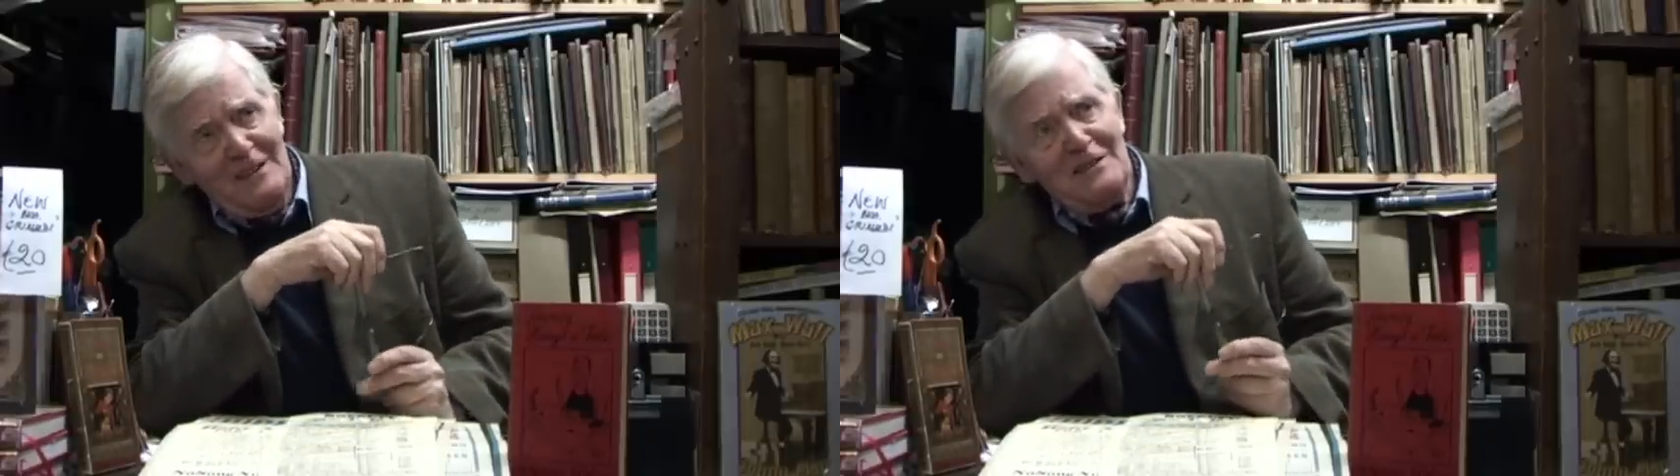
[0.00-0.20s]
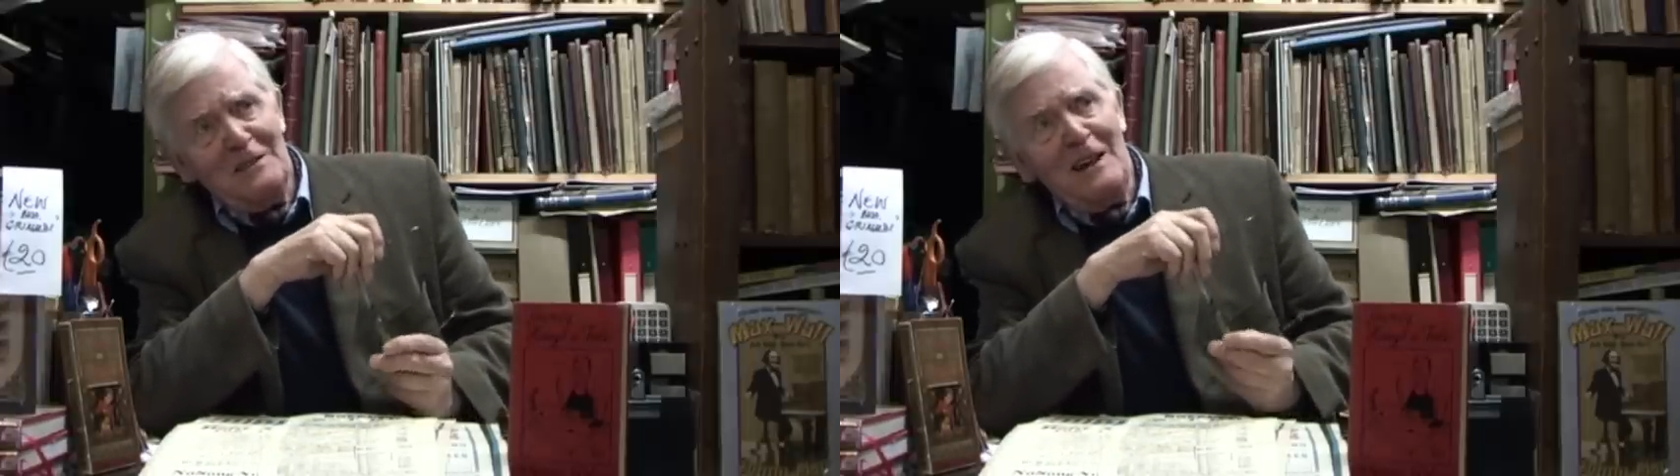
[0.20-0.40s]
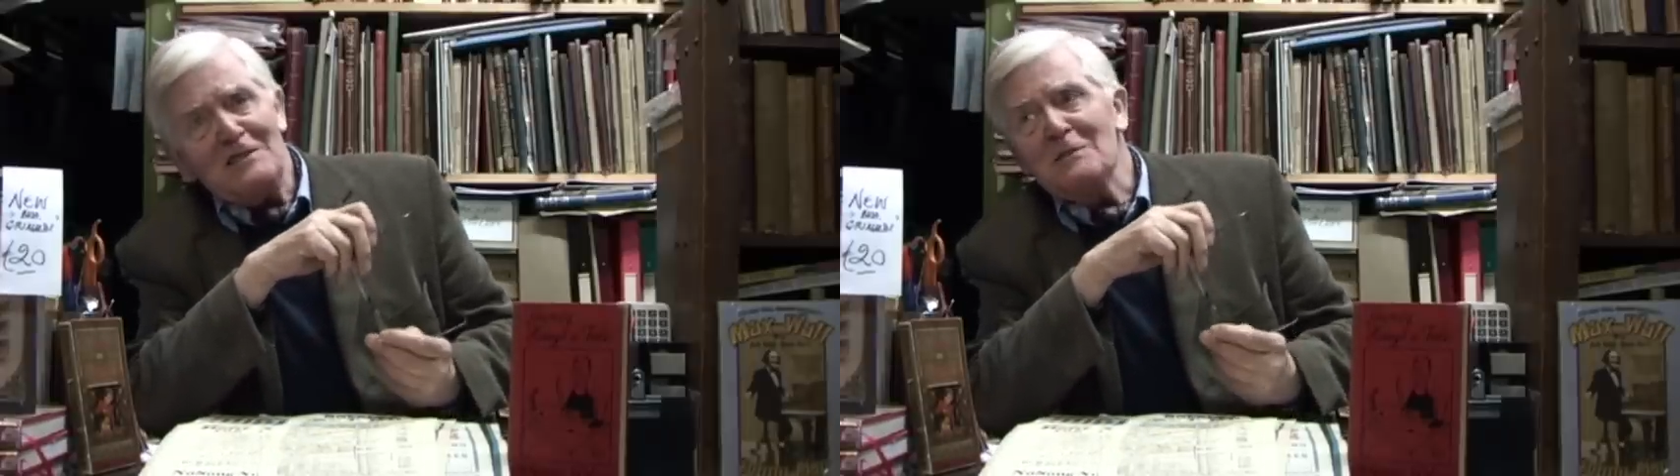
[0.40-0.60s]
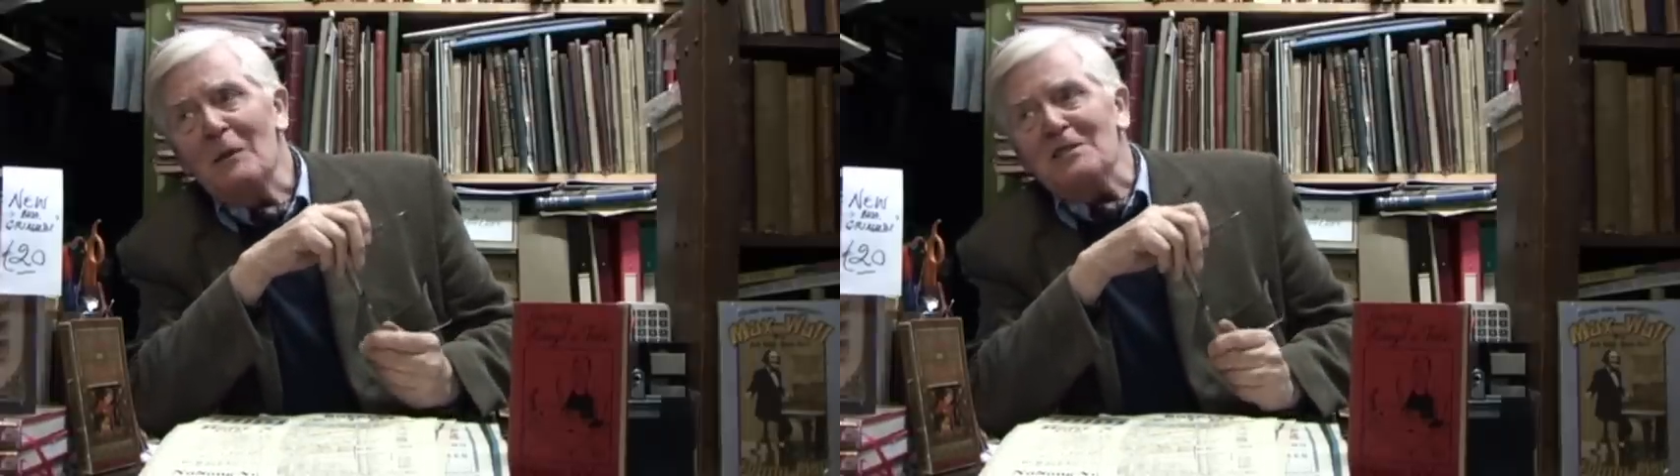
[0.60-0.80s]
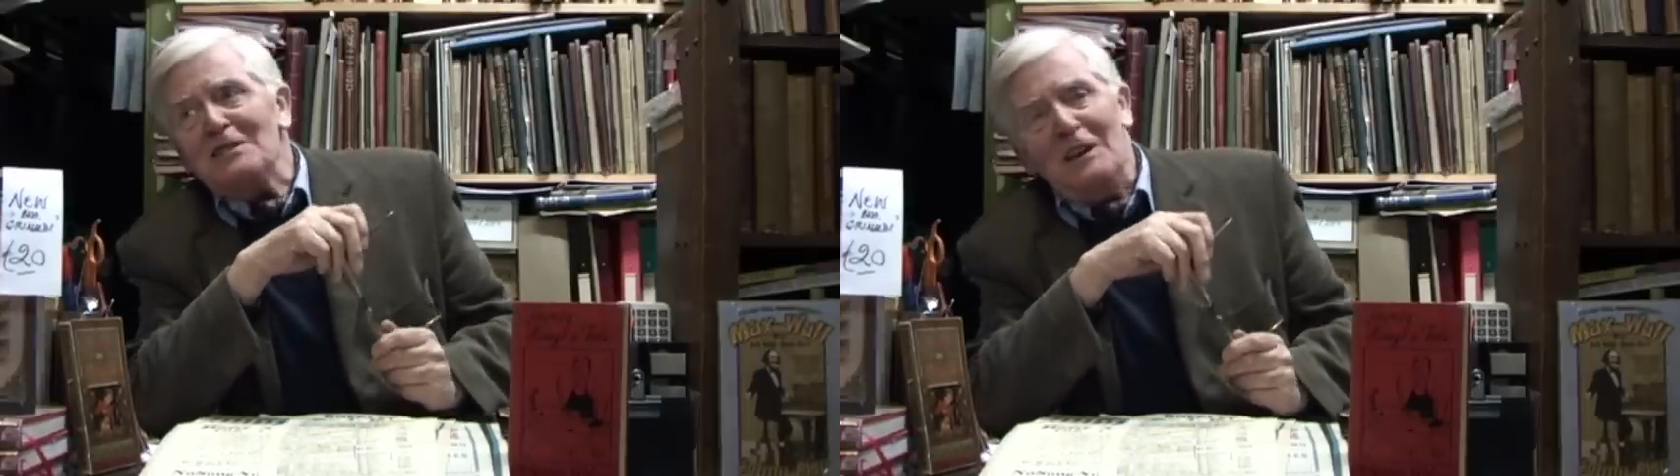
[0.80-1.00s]
So that's
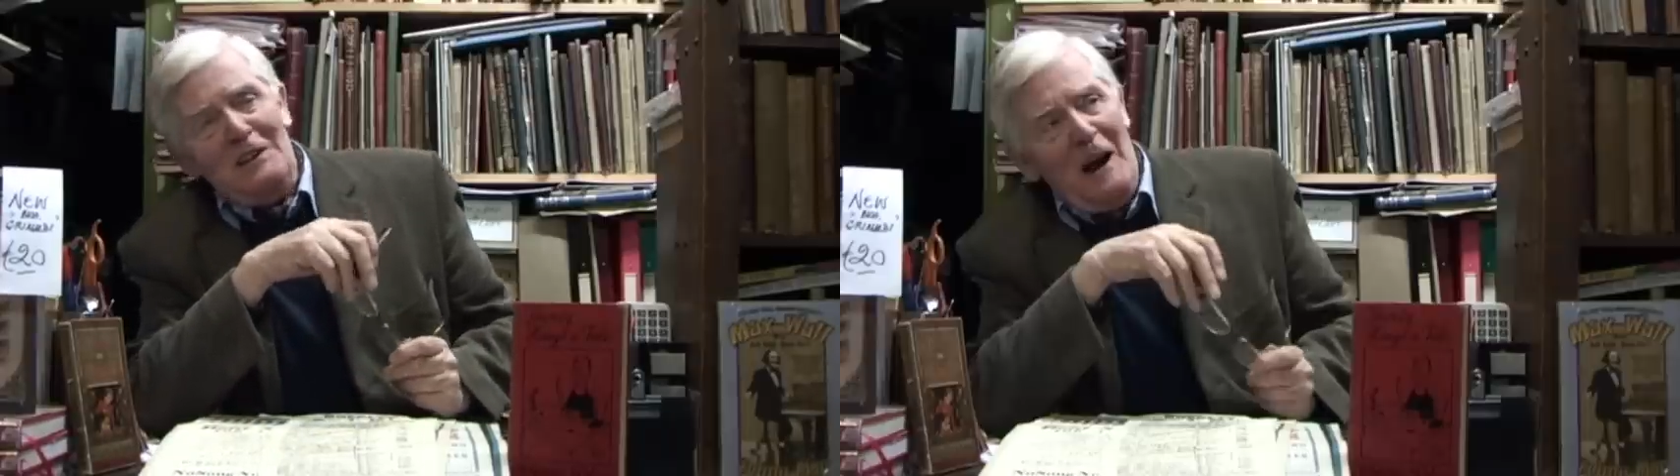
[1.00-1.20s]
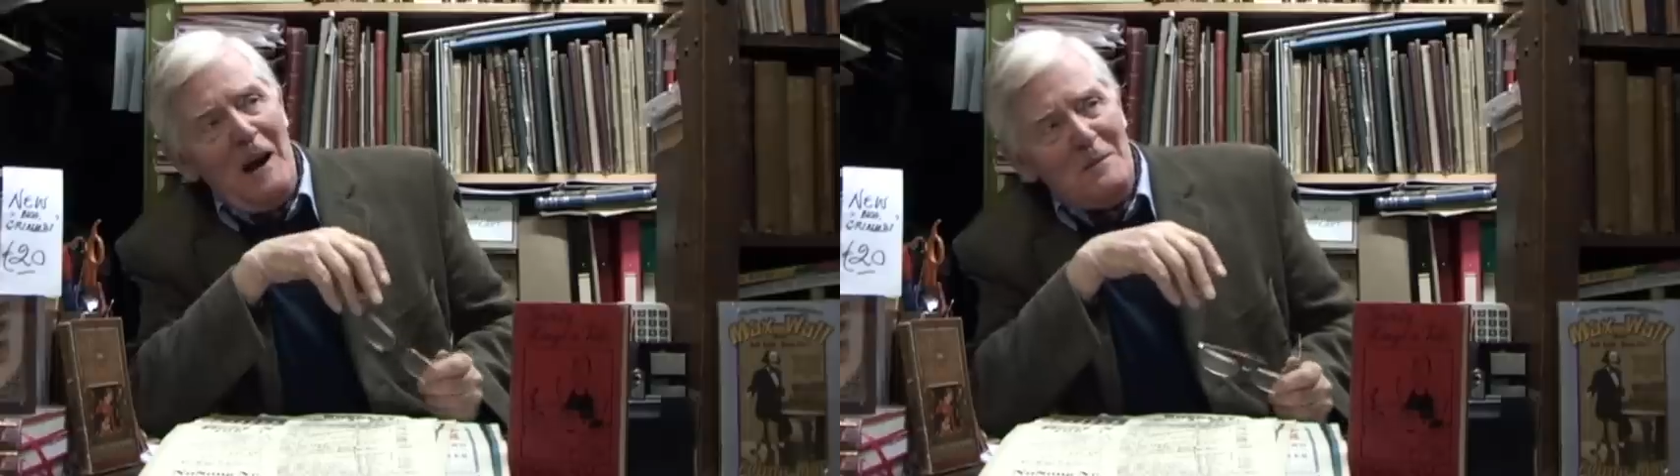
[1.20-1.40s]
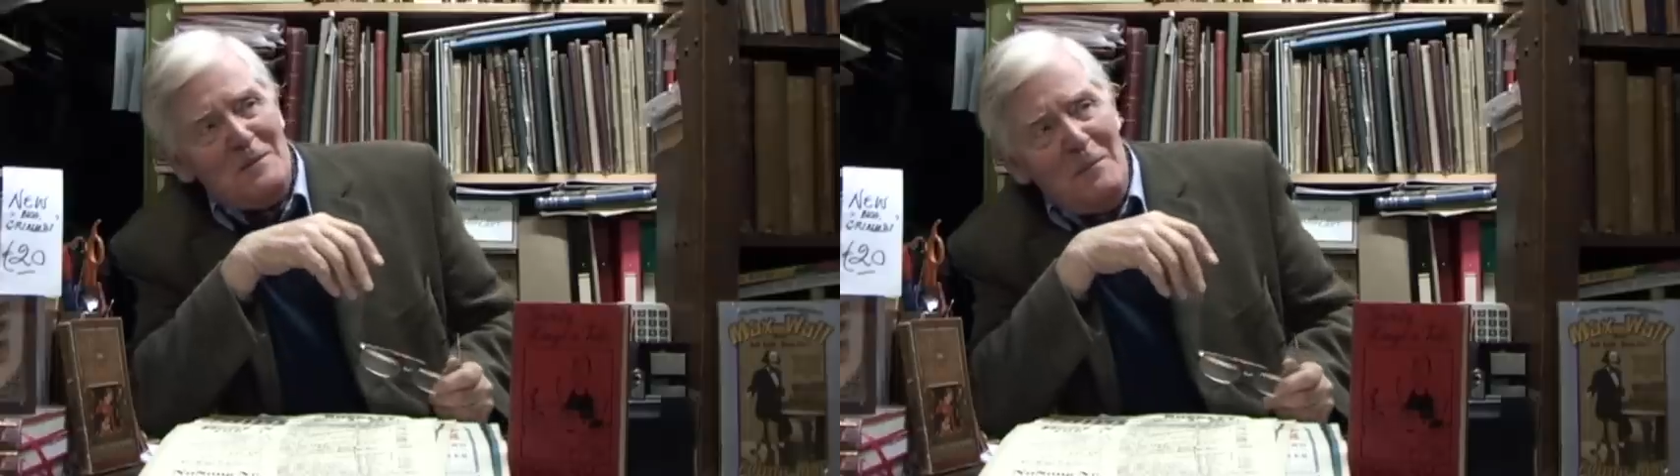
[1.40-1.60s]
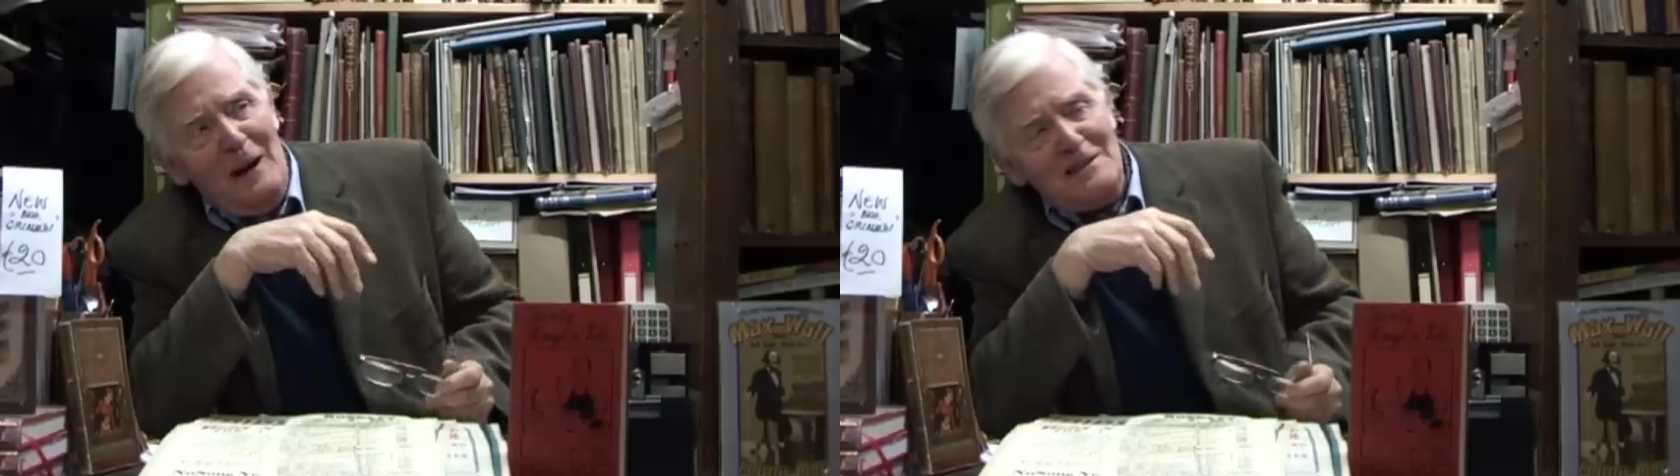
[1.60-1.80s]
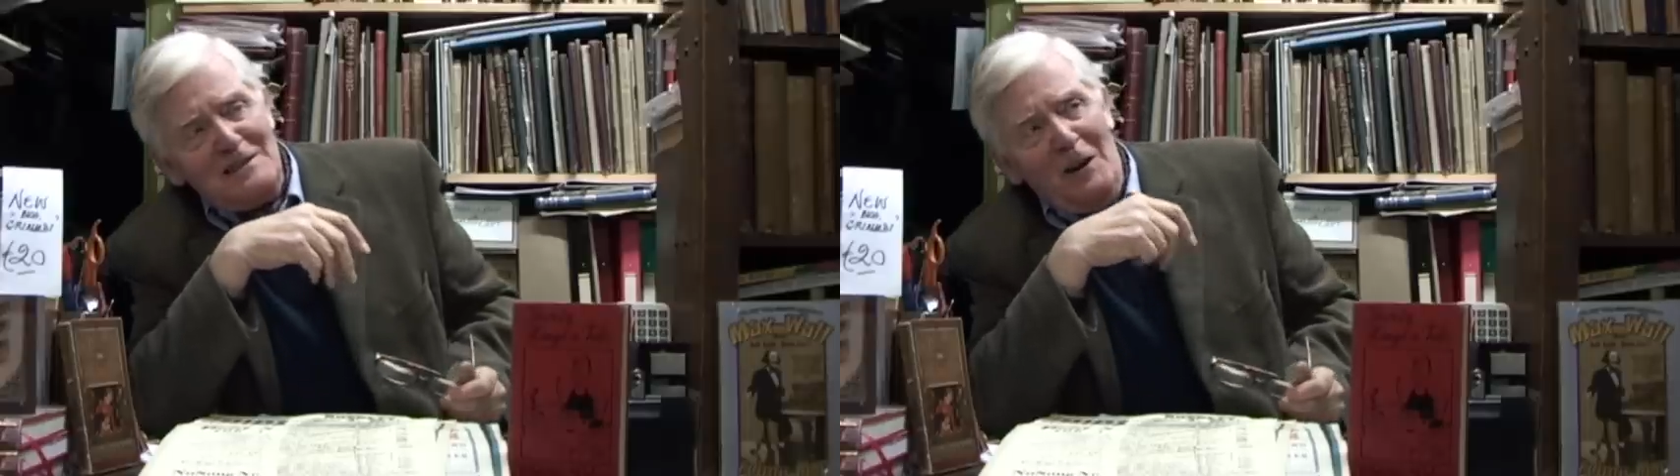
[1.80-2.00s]
what's going to happen to
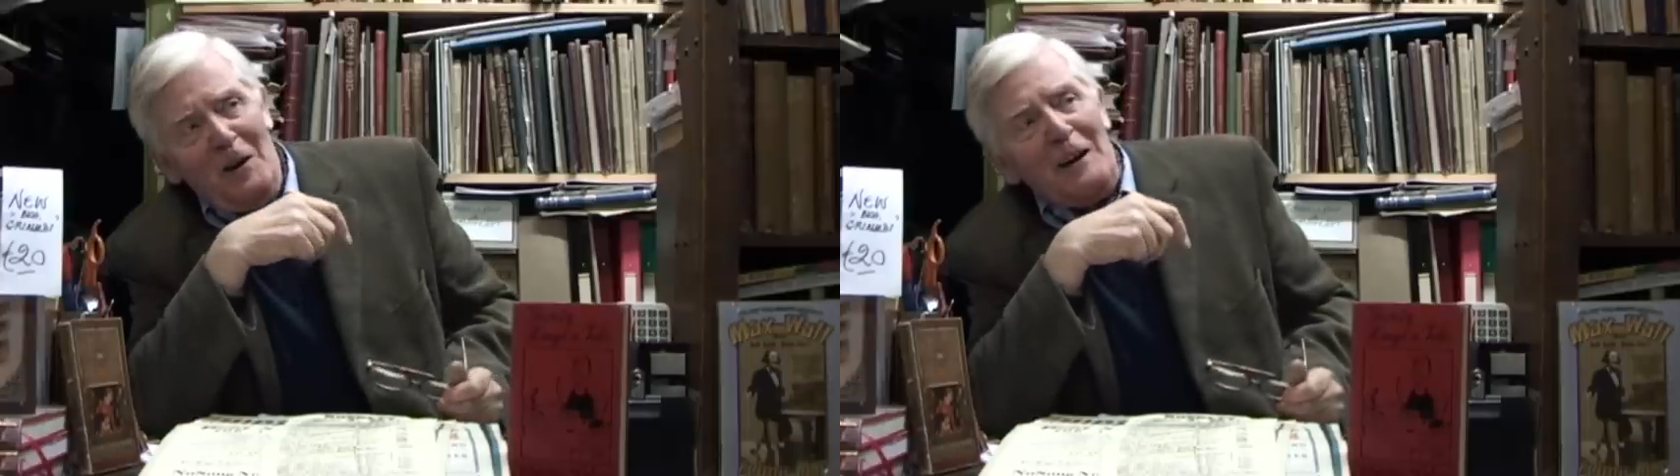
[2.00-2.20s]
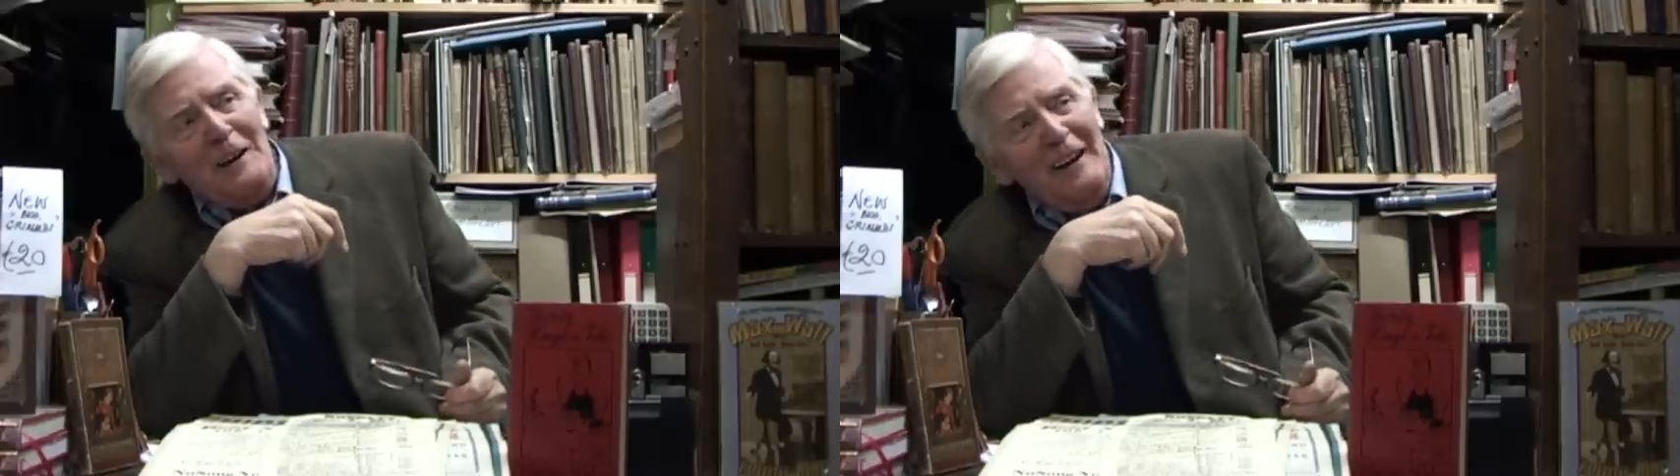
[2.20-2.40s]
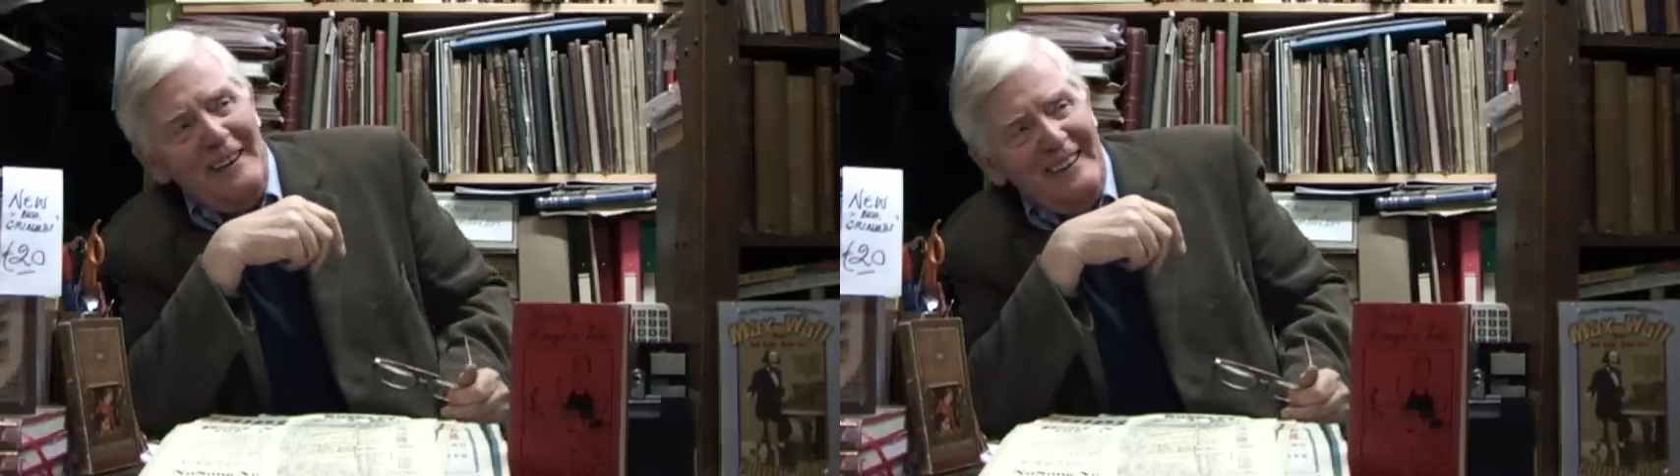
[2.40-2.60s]
my stock.